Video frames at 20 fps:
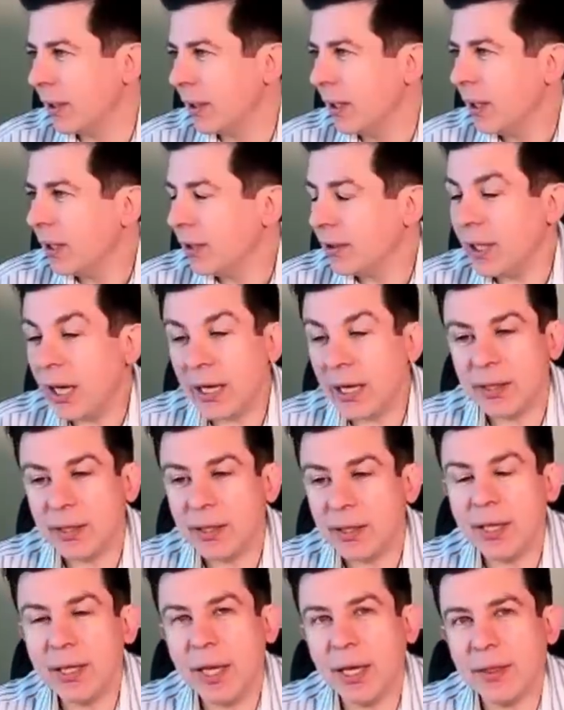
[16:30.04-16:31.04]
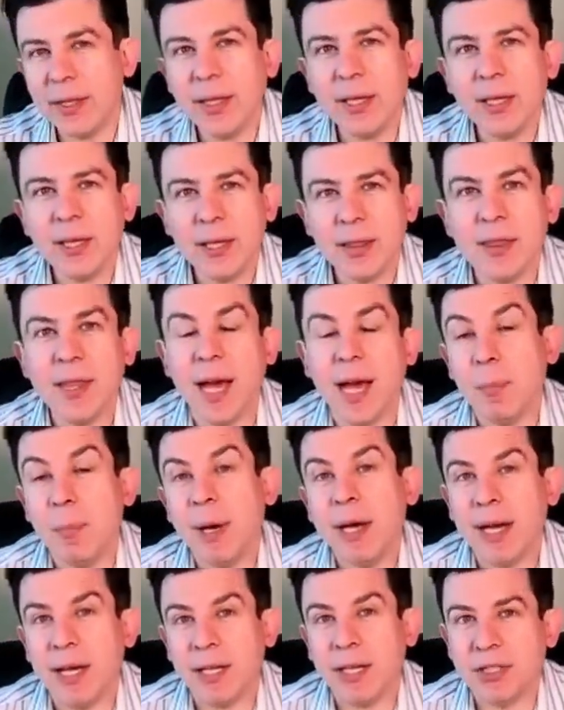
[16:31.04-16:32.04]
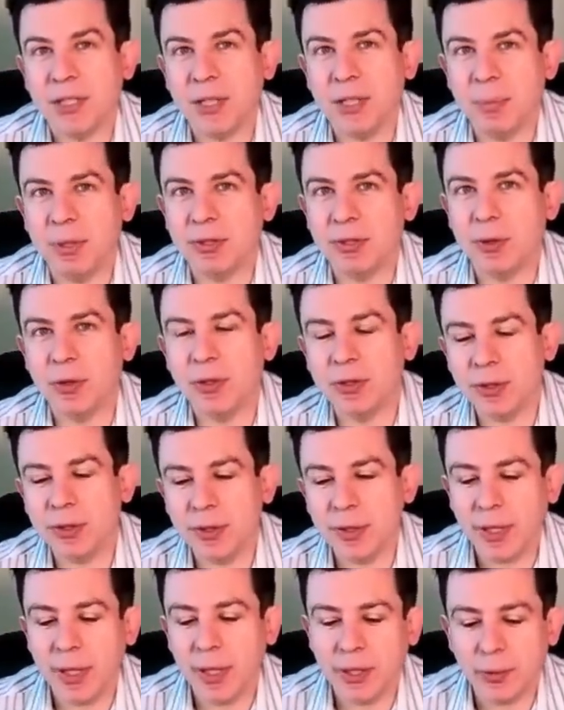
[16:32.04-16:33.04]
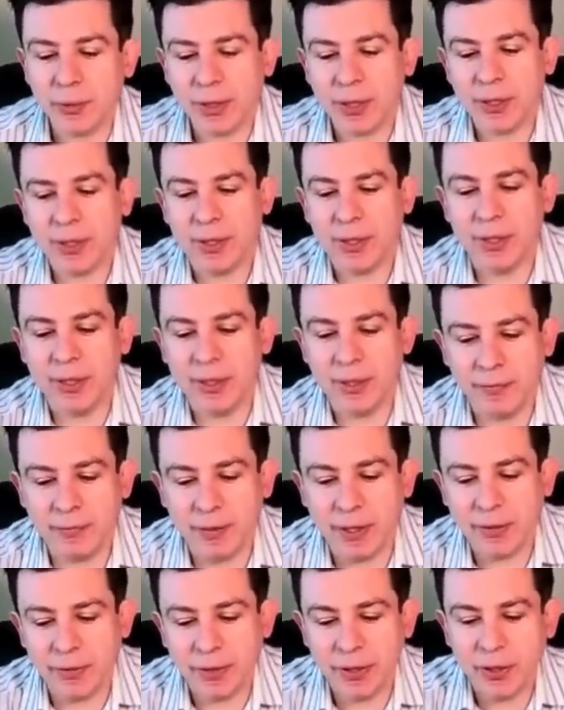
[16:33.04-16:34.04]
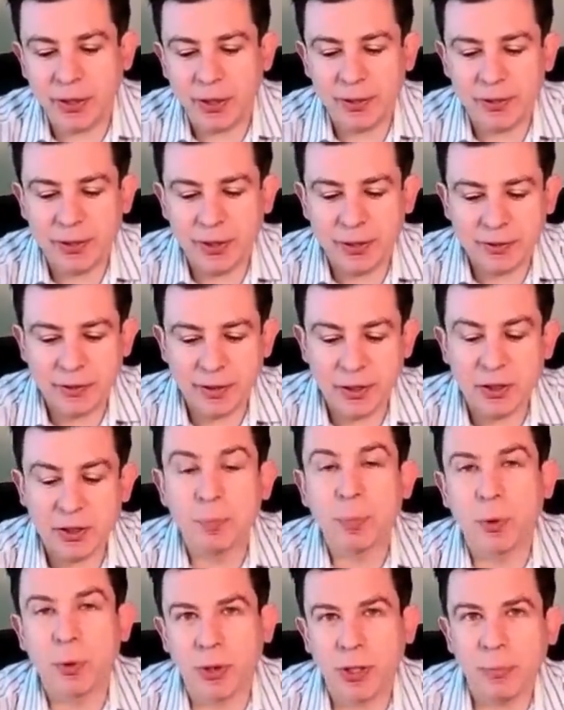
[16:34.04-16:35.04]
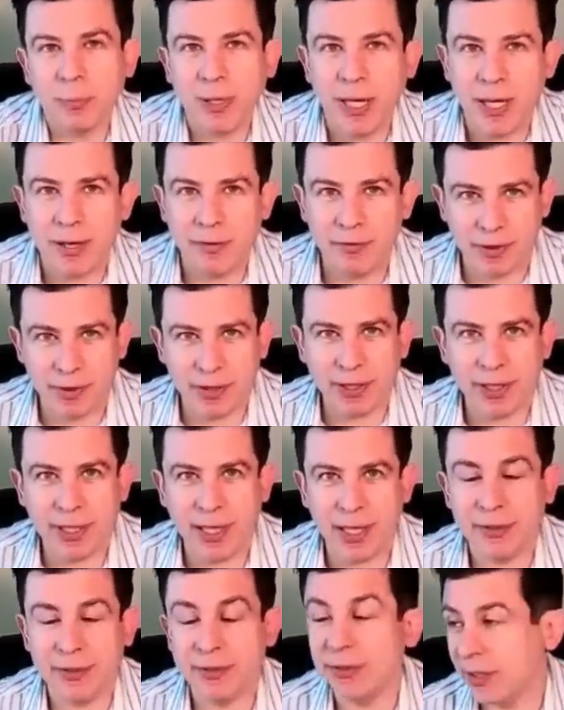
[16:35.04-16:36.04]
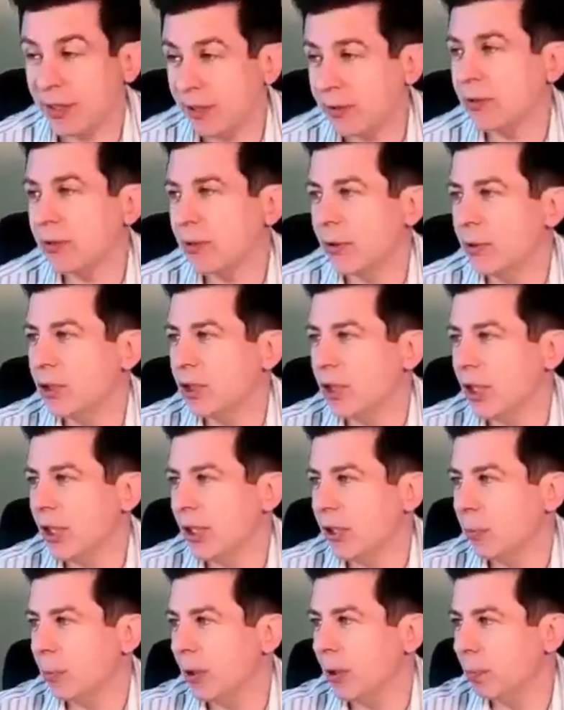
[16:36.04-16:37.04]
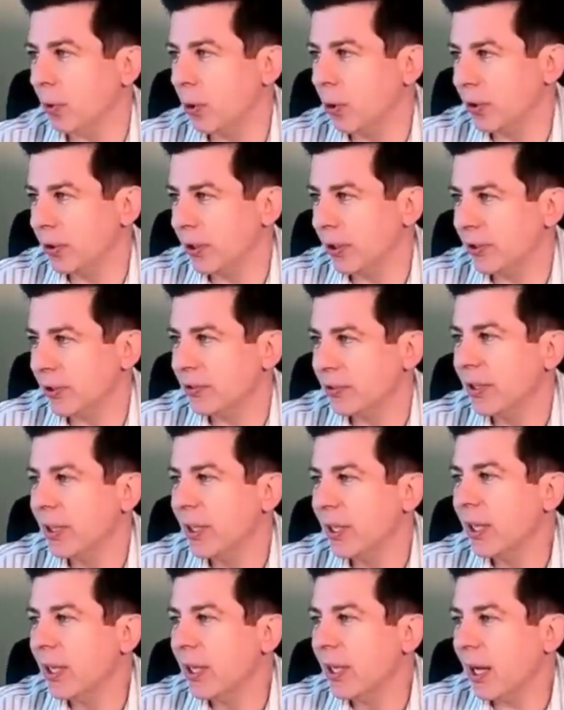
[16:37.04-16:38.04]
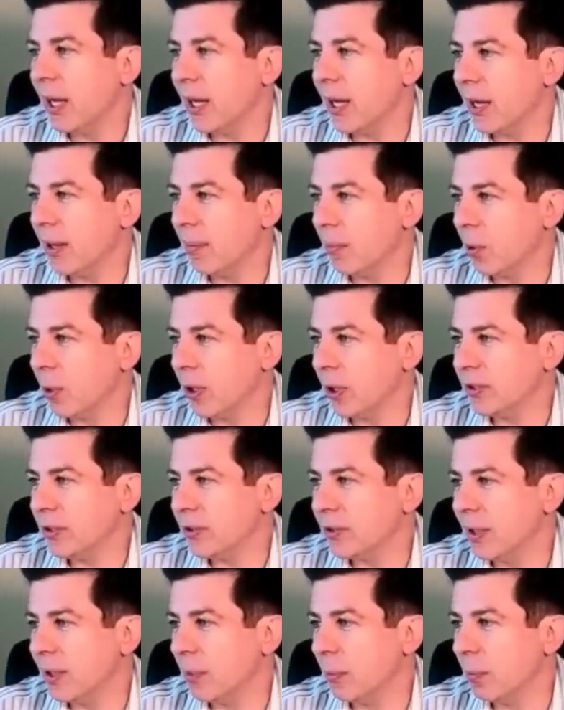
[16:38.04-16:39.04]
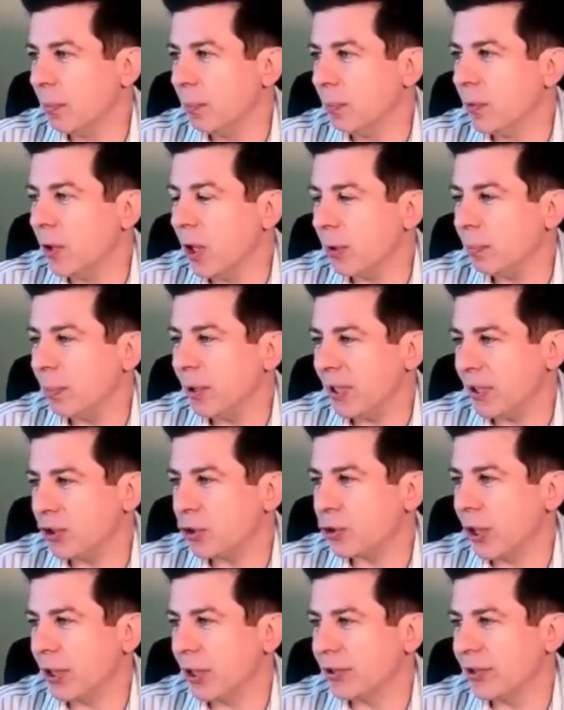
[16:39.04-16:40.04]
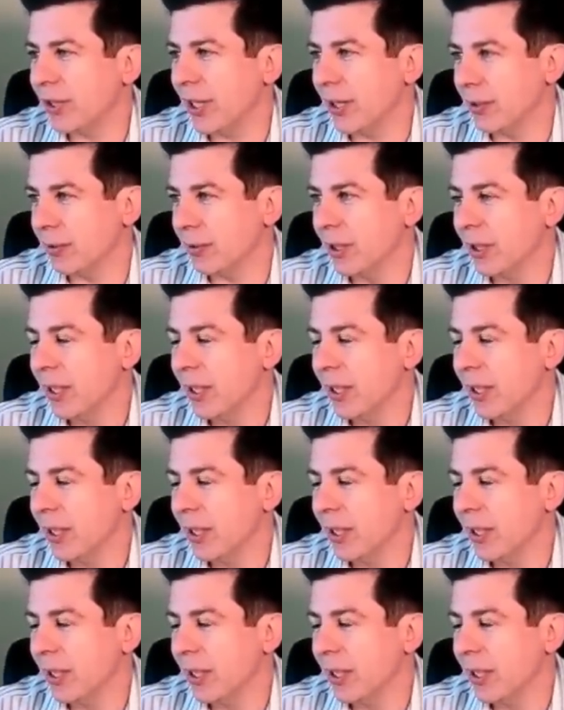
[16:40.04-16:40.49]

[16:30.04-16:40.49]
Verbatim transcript: Yeah, and I think that might actually be so. I know that in a veterinary context, exploring behavior in cats is associated with boldness, um, okay. or at least not being stressed out.